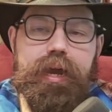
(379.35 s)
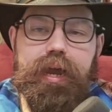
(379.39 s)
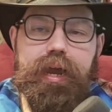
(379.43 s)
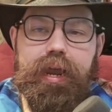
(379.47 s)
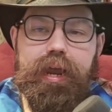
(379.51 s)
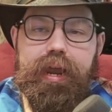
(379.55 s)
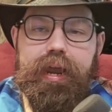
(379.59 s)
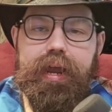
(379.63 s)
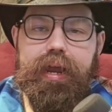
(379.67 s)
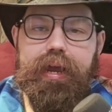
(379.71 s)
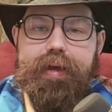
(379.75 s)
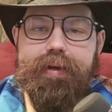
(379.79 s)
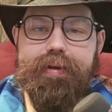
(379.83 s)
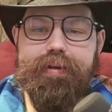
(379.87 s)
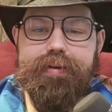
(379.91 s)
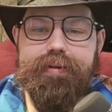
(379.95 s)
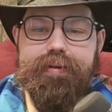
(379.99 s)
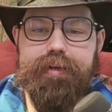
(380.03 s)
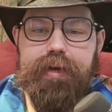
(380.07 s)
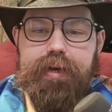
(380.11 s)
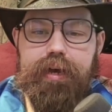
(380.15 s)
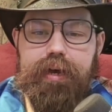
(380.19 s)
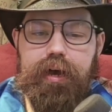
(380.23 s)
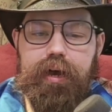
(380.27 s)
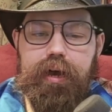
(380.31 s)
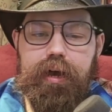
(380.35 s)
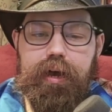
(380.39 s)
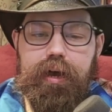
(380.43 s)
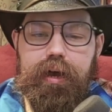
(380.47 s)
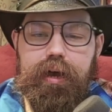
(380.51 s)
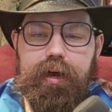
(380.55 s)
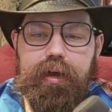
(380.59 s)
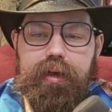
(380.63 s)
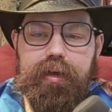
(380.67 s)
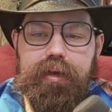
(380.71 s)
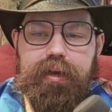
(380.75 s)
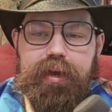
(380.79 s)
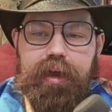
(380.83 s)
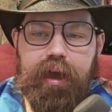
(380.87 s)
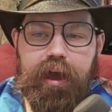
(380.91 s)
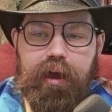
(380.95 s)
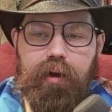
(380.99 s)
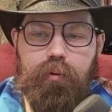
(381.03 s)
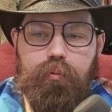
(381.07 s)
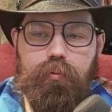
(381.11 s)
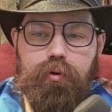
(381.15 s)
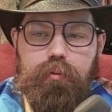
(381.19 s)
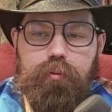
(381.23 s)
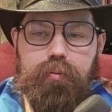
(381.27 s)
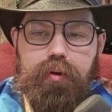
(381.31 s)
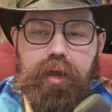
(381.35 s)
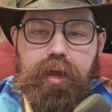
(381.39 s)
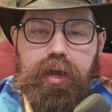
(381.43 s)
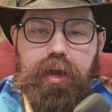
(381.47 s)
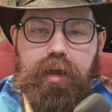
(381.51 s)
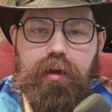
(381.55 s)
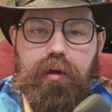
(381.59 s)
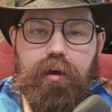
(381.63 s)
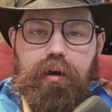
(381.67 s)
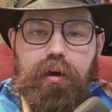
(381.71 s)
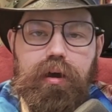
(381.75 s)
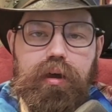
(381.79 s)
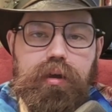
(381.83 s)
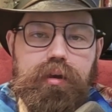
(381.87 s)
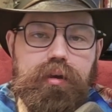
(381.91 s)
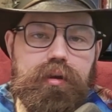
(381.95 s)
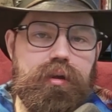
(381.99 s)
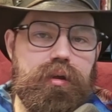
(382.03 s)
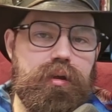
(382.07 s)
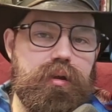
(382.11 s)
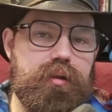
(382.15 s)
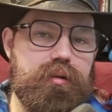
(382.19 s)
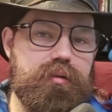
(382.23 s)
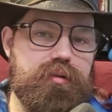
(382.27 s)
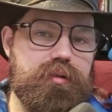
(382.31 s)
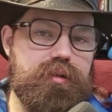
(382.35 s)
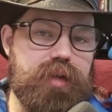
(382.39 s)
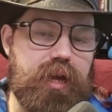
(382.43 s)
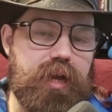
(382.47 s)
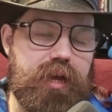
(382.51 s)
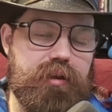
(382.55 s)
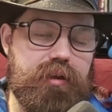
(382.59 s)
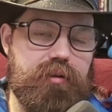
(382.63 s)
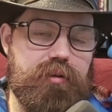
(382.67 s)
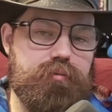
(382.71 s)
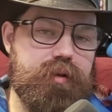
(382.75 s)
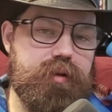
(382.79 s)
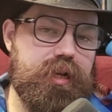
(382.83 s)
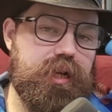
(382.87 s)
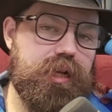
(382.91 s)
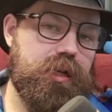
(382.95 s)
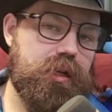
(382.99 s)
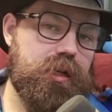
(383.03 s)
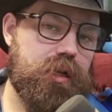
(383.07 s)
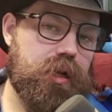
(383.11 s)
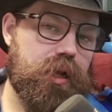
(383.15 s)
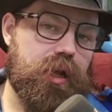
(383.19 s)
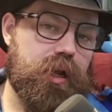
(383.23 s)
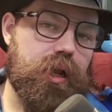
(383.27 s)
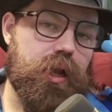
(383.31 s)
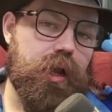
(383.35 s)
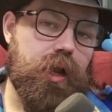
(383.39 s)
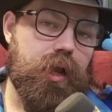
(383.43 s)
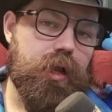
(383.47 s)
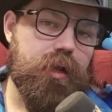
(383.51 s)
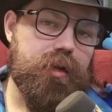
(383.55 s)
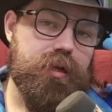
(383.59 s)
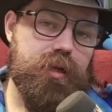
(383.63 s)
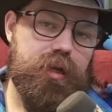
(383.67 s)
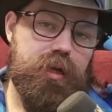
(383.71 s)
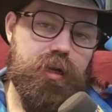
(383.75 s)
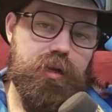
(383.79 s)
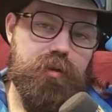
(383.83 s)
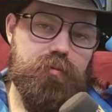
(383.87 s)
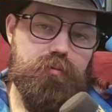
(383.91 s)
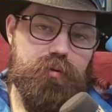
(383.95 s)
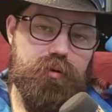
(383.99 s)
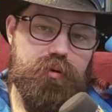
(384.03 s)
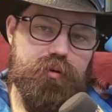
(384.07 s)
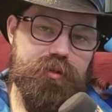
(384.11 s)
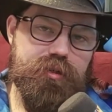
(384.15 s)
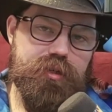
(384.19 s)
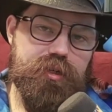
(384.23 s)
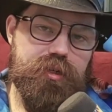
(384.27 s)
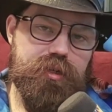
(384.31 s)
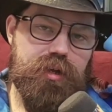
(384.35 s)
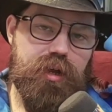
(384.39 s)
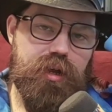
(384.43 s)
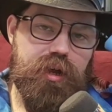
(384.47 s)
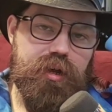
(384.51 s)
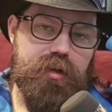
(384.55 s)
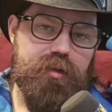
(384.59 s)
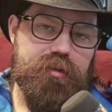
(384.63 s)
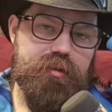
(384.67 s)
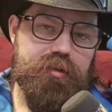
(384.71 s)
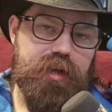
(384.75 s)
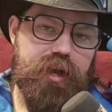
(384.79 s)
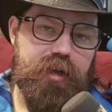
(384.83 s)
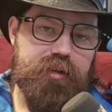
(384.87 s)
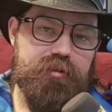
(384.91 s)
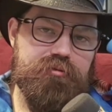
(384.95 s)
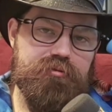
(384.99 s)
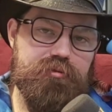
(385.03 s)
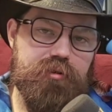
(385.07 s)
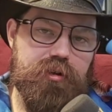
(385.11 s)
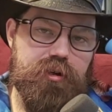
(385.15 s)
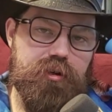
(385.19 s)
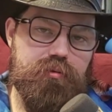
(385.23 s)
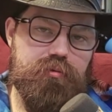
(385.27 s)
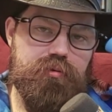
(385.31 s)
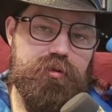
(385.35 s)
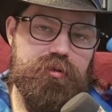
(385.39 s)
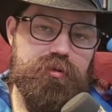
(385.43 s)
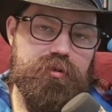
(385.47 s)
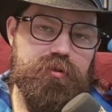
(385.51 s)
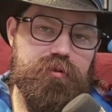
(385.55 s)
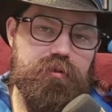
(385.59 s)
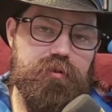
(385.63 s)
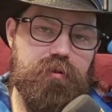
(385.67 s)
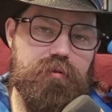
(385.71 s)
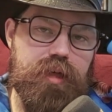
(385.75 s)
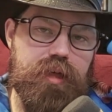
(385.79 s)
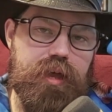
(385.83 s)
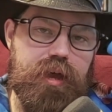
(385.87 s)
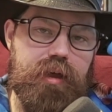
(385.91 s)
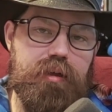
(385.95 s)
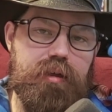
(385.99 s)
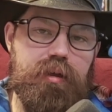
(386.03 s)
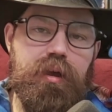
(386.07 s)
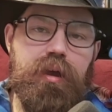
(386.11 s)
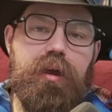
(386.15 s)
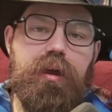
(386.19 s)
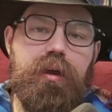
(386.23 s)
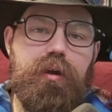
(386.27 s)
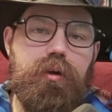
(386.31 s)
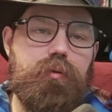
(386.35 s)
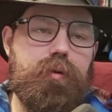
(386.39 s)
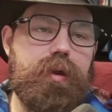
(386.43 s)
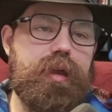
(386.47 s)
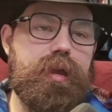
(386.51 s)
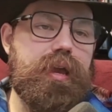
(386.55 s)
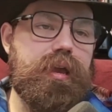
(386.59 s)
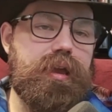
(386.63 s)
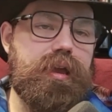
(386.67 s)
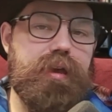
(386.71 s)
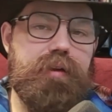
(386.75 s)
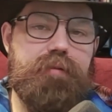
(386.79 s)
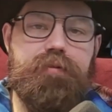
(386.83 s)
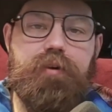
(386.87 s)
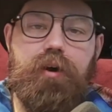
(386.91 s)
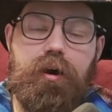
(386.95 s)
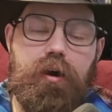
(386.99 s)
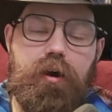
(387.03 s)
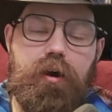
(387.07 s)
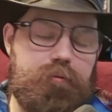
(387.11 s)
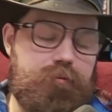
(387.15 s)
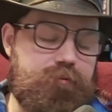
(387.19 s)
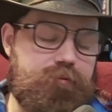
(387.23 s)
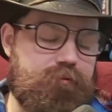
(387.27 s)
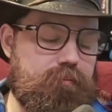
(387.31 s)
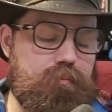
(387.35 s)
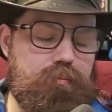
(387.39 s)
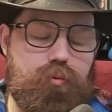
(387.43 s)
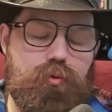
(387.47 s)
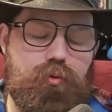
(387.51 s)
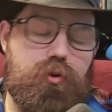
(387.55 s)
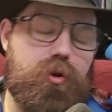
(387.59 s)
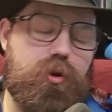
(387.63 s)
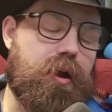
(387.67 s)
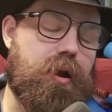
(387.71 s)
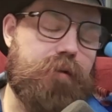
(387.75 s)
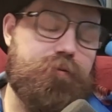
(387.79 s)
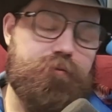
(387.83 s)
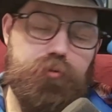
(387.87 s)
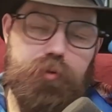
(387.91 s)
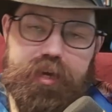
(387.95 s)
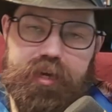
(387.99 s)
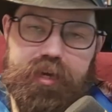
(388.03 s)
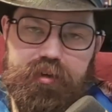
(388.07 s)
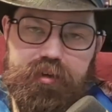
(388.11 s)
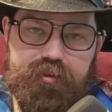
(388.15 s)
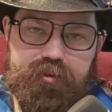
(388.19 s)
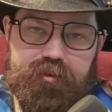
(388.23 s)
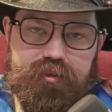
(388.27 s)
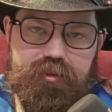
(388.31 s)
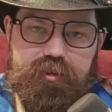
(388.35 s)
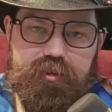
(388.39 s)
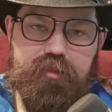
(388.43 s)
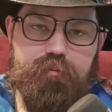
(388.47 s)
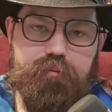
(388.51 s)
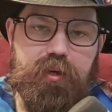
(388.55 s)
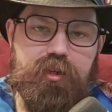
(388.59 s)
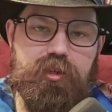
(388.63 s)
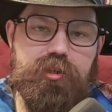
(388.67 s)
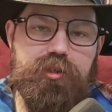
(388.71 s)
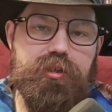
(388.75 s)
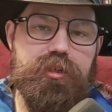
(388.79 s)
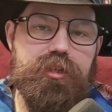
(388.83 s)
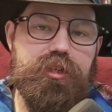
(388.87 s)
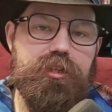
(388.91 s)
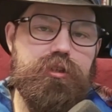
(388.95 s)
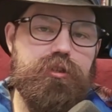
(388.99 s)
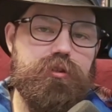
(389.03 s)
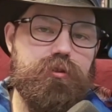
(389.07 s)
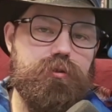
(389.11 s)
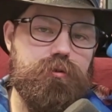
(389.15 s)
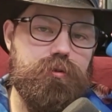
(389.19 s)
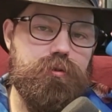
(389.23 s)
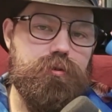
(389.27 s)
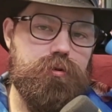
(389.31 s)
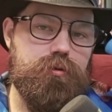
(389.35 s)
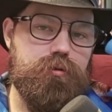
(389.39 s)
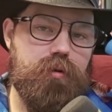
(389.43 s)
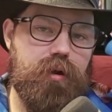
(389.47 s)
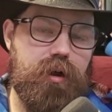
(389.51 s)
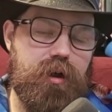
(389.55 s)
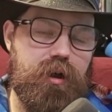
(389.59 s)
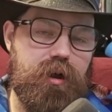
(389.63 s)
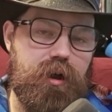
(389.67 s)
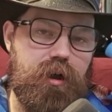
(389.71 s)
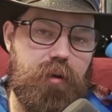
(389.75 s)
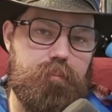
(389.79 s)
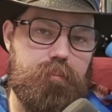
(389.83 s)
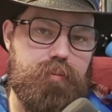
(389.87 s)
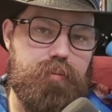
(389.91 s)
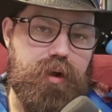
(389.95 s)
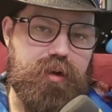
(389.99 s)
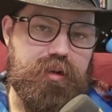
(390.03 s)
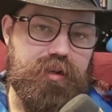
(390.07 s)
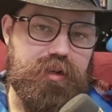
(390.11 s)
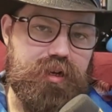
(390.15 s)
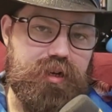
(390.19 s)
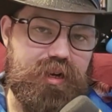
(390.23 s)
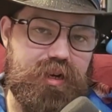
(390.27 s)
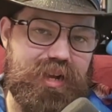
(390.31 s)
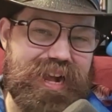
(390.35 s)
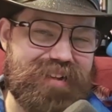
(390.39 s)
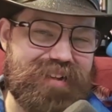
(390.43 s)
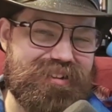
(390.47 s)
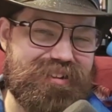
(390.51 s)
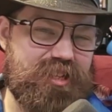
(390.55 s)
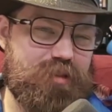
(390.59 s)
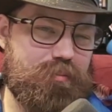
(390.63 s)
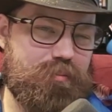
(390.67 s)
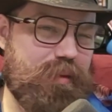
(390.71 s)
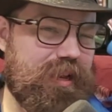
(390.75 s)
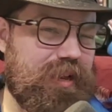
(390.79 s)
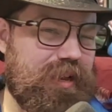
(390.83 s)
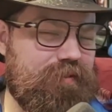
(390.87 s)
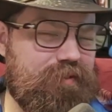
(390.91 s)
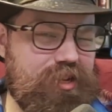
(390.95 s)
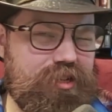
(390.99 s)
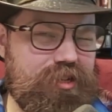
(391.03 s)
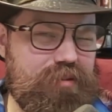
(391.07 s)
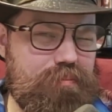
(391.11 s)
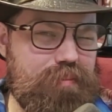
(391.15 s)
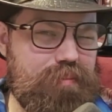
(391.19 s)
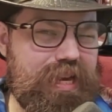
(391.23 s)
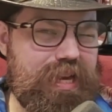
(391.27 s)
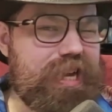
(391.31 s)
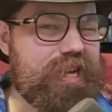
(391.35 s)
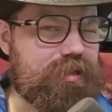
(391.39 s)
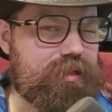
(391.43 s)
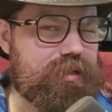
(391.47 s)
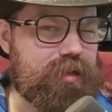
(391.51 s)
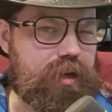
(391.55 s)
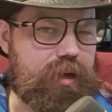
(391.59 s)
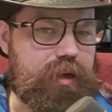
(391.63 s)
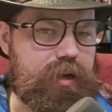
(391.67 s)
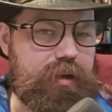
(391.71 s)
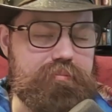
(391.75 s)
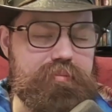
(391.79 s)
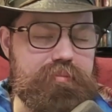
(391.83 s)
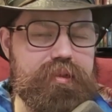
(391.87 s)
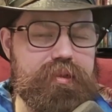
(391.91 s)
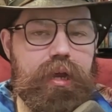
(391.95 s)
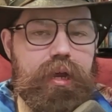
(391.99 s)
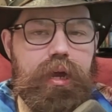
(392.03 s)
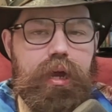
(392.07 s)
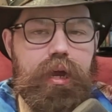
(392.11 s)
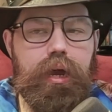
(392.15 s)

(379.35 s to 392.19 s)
And we're bringing on Daniel Reed and Ian Wilson as extra hosts so that we can give more off weeks, especially to Brendan and Alex, but even to me at times.